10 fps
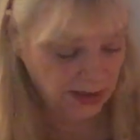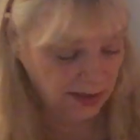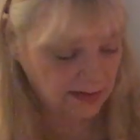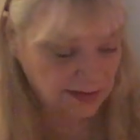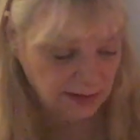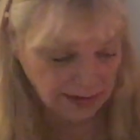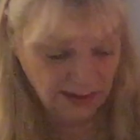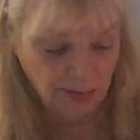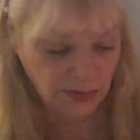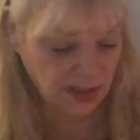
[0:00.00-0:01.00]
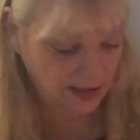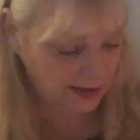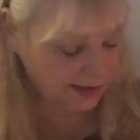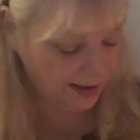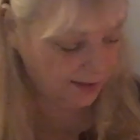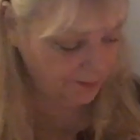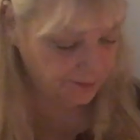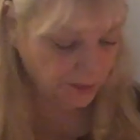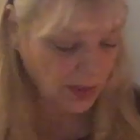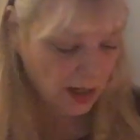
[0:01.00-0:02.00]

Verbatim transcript: It seems like um,